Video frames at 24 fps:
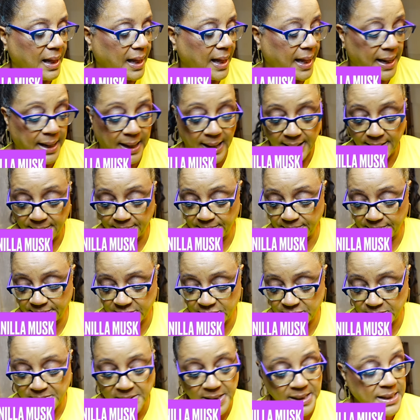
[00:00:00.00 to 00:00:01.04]
And
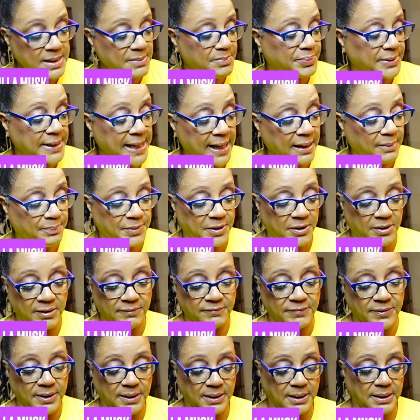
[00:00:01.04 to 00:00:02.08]
to me, blackberry and
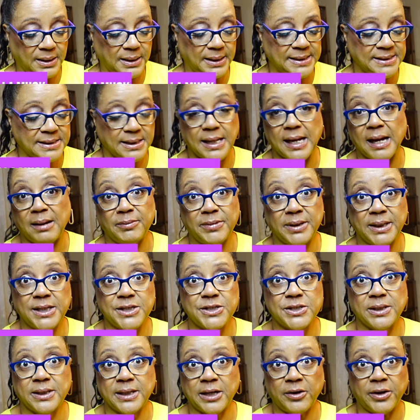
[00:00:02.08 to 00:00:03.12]
vanilla is a
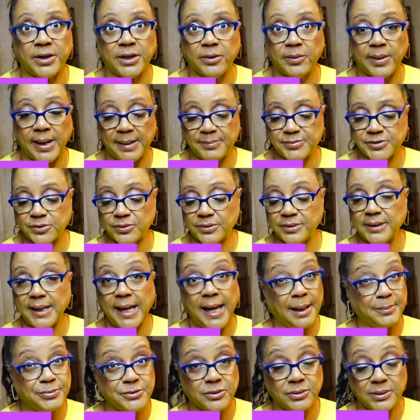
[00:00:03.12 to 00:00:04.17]
combination that I know I absolutely,
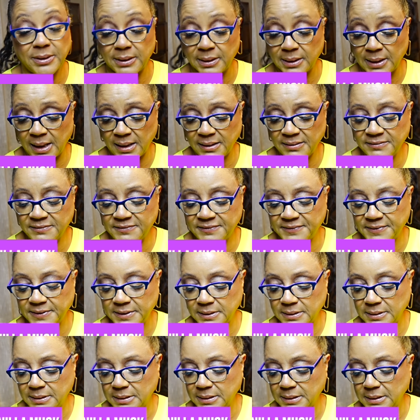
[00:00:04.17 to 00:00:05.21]
absolutely love.
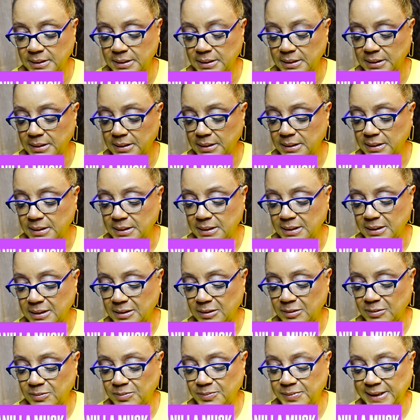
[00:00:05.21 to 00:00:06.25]

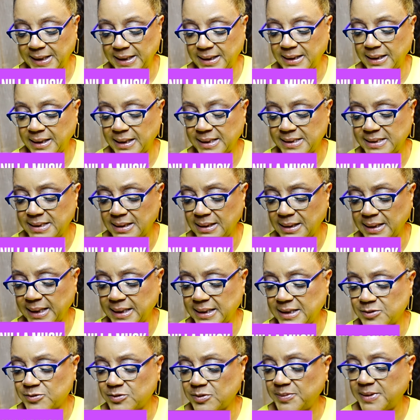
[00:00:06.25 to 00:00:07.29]
Oh, but I think I didn't like
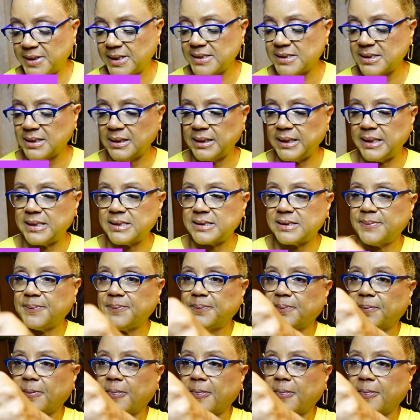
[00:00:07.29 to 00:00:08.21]
this one because it leaks.